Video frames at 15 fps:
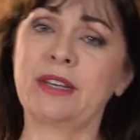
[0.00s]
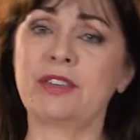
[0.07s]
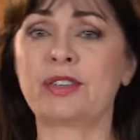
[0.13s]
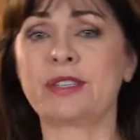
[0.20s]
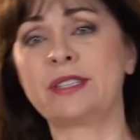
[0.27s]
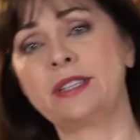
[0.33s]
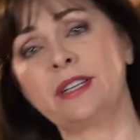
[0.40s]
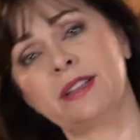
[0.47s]

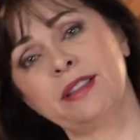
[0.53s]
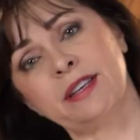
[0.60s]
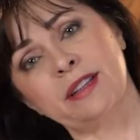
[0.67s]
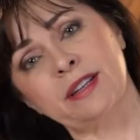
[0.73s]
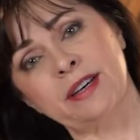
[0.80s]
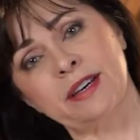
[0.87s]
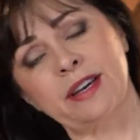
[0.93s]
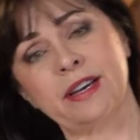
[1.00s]
just tilting
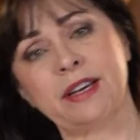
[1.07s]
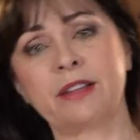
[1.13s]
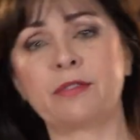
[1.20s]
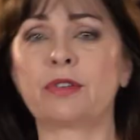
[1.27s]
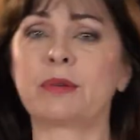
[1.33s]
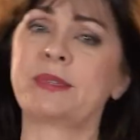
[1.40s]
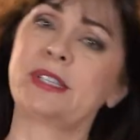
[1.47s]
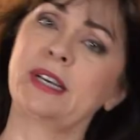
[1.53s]
the head
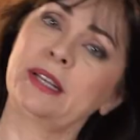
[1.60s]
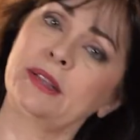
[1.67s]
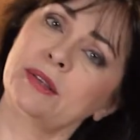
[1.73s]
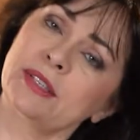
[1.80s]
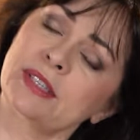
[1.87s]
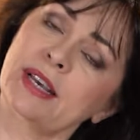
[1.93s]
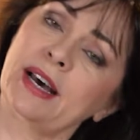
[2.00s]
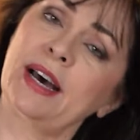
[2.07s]
from side to
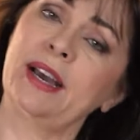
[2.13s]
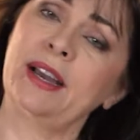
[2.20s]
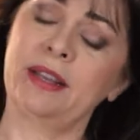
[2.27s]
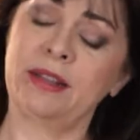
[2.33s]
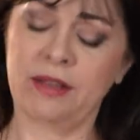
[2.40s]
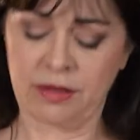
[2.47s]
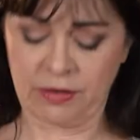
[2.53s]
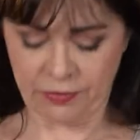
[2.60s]

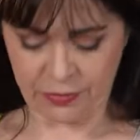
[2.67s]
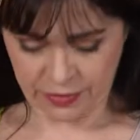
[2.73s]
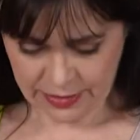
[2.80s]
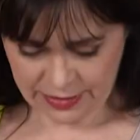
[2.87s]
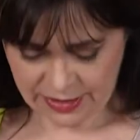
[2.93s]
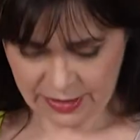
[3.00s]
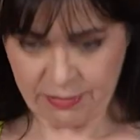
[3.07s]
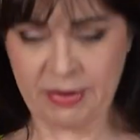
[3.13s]
side,
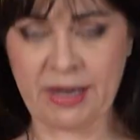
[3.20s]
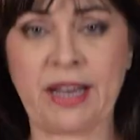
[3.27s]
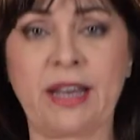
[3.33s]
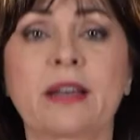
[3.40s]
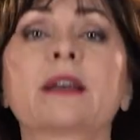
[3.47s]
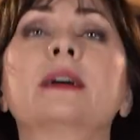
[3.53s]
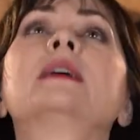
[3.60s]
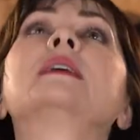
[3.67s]
front and
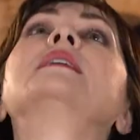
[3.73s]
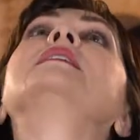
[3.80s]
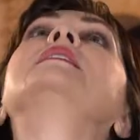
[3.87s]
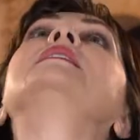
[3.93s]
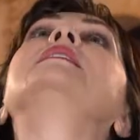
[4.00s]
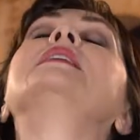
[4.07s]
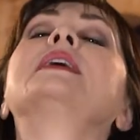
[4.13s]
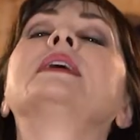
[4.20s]
back,
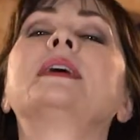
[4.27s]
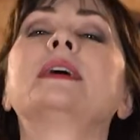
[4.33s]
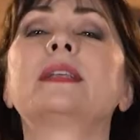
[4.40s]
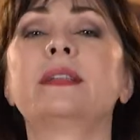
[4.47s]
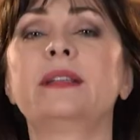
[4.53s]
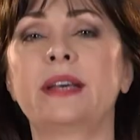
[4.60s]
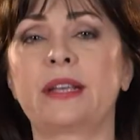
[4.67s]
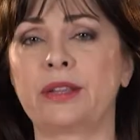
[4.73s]

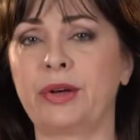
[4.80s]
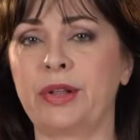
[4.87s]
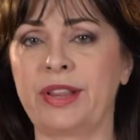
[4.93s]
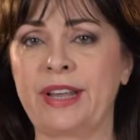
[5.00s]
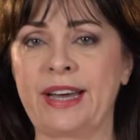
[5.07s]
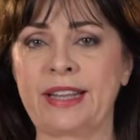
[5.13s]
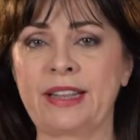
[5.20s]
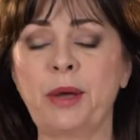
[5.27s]
and all
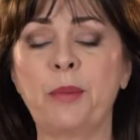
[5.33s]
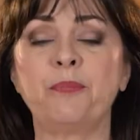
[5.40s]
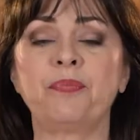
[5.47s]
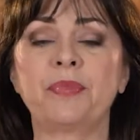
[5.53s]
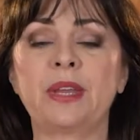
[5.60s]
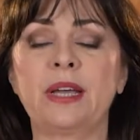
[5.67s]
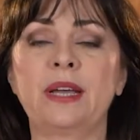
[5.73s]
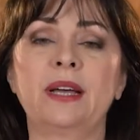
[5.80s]
that.
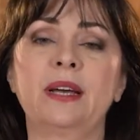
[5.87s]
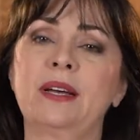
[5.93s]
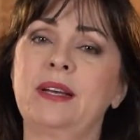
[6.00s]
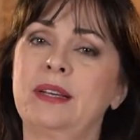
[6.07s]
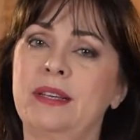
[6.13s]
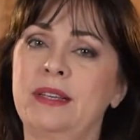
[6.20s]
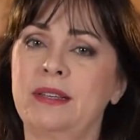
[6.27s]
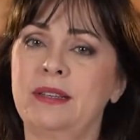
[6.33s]

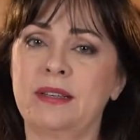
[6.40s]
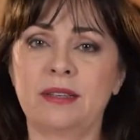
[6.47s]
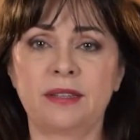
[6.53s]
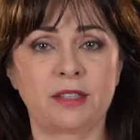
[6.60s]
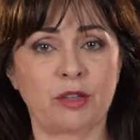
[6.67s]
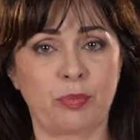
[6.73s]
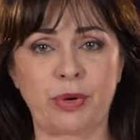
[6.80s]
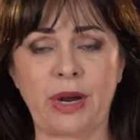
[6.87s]

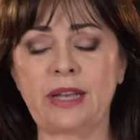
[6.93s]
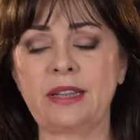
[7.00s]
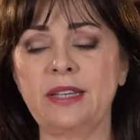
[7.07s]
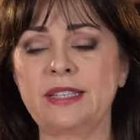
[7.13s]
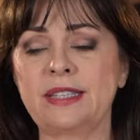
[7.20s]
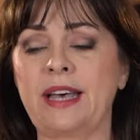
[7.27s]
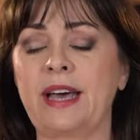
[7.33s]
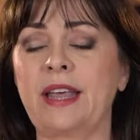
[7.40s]
So
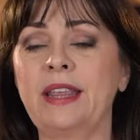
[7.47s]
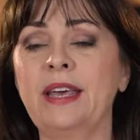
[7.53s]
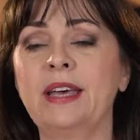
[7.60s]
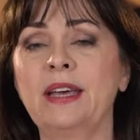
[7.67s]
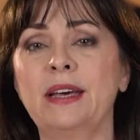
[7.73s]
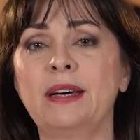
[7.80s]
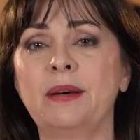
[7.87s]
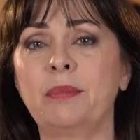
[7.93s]
practice that.
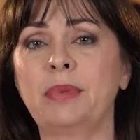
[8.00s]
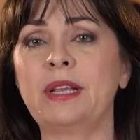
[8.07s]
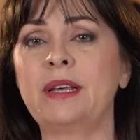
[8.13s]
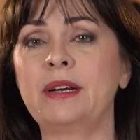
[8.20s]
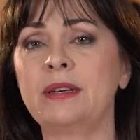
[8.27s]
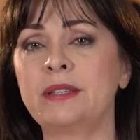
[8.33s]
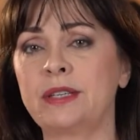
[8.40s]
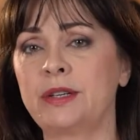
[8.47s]
But
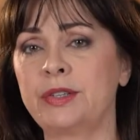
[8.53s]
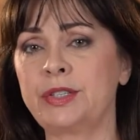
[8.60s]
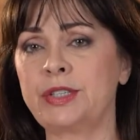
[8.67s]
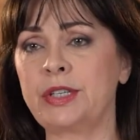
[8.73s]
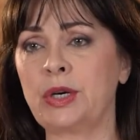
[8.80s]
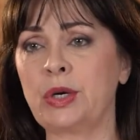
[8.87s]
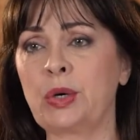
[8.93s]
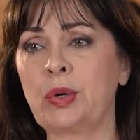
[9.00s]
there is
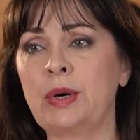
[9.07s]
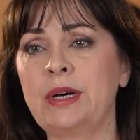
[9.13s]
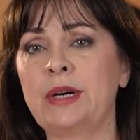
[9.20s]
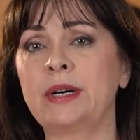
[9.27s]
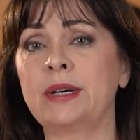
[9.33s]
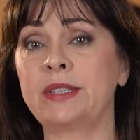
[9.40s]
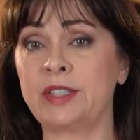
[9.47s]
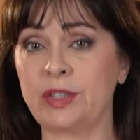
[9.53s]

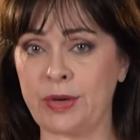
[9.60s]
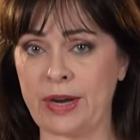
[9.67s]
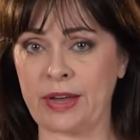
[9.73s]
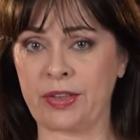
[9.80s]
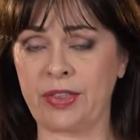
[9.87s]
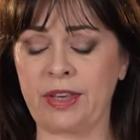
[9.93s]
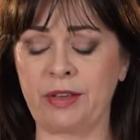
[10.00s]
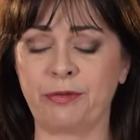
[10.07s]
also
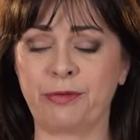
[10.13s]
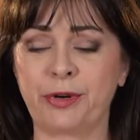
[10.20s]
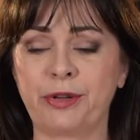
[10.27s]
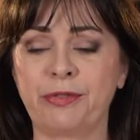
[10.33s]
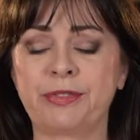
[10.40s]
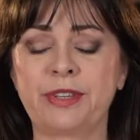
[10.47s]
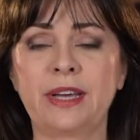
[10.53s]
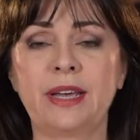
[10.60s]
strength
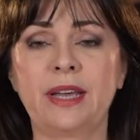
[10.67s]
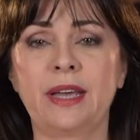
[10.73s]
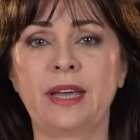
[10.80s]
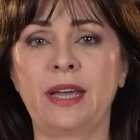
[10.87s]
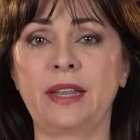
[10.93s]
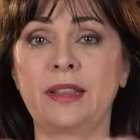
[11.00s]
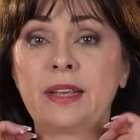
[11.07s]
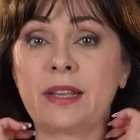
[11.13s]
involved
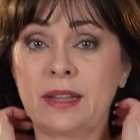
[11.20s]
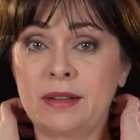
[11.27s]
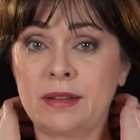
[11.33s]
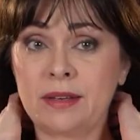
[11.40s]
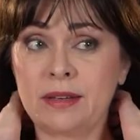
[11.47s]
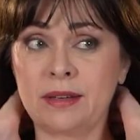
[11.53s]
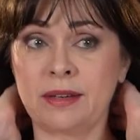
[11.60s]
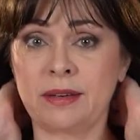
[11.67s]
in
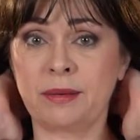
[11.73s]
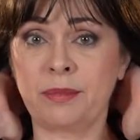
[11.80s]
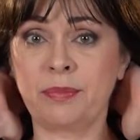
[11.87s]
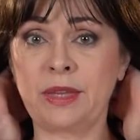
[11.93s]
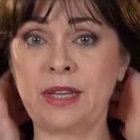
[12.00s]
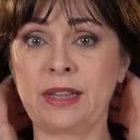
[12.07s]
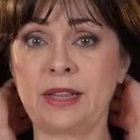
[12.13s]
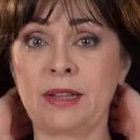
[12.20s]

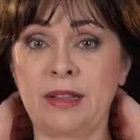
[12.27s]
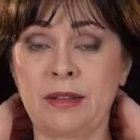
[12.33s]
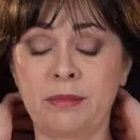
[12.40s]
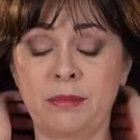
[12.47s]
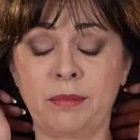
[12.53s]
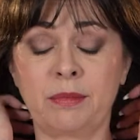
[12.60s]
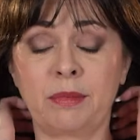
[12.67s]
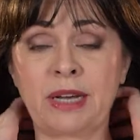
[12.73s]
the
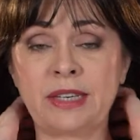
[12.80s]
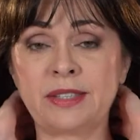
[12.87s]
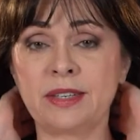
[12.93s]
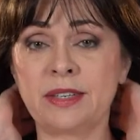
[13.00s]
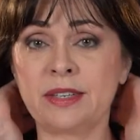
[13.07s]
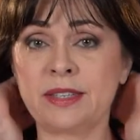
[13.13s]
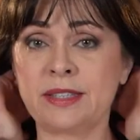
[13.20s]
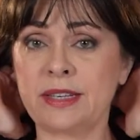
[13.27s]

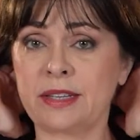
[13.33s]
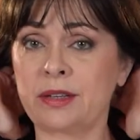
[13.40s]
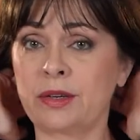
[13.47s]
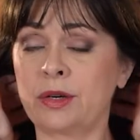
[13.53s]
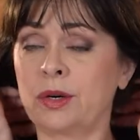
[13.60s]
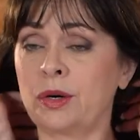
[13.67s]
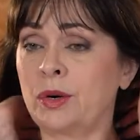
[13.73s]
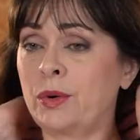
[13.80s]
muscles that
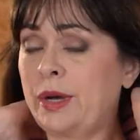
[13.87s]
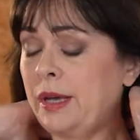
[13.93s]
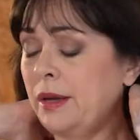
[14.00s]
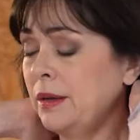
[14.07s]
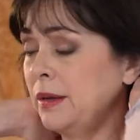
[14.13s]
go,